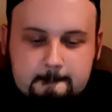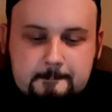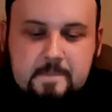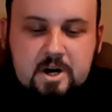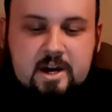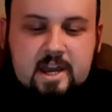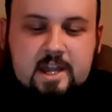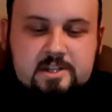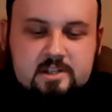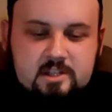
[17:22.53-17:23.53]

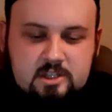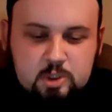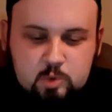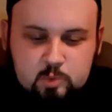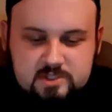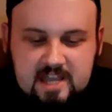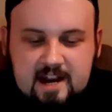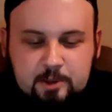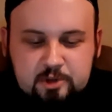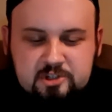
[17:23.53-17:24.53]
but you
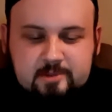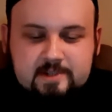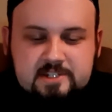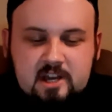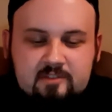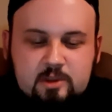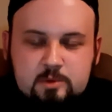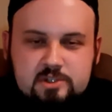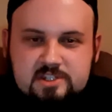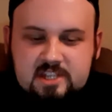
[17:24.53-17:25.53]
cycle through so much stuff, you
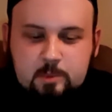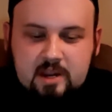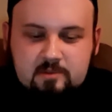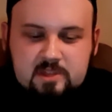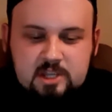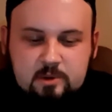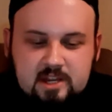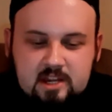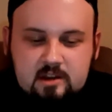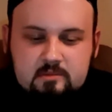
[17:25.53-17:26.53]
just see everything you
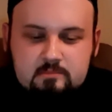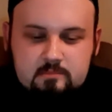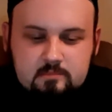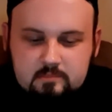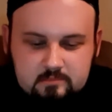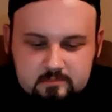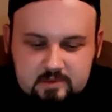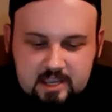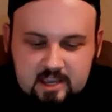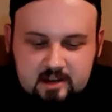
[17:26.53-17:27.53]
need,
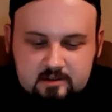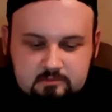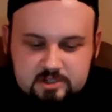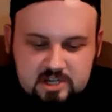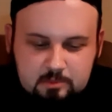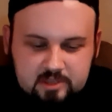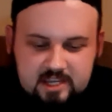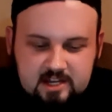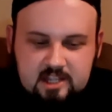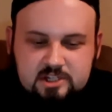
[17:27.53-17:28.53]
and there's not really
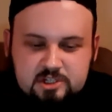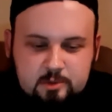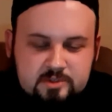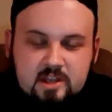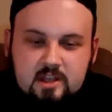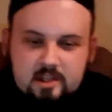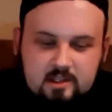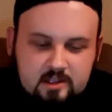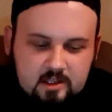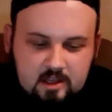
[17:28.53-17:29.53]
any issues.
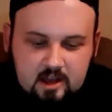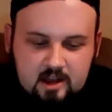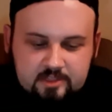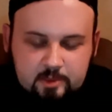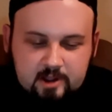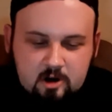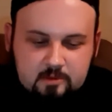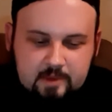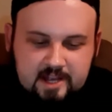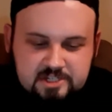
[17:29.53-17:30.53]
The only hard
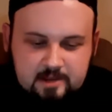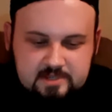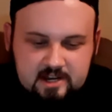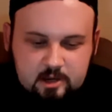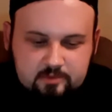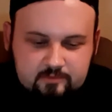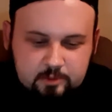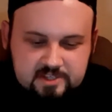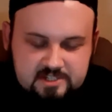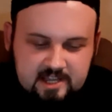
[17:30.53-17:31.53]
matchups I know for
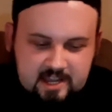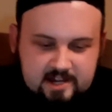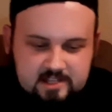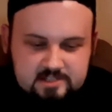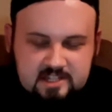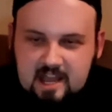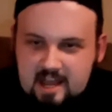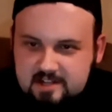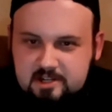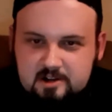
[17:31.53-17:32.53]
this deck is
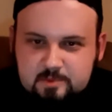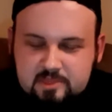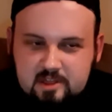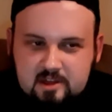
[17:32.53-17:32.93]
I talked with